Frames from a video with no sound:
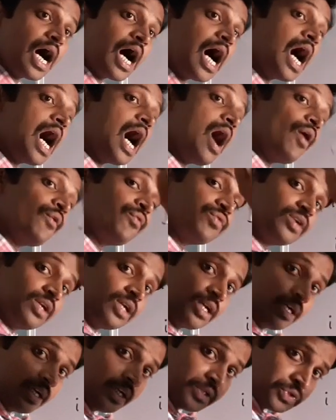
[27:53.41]

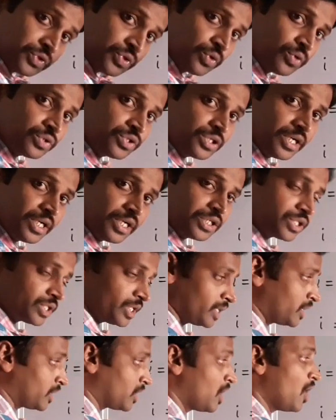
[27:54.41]
after
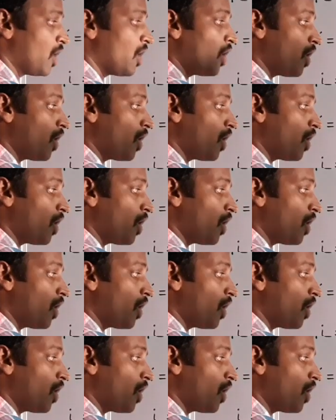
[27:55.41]
dissociation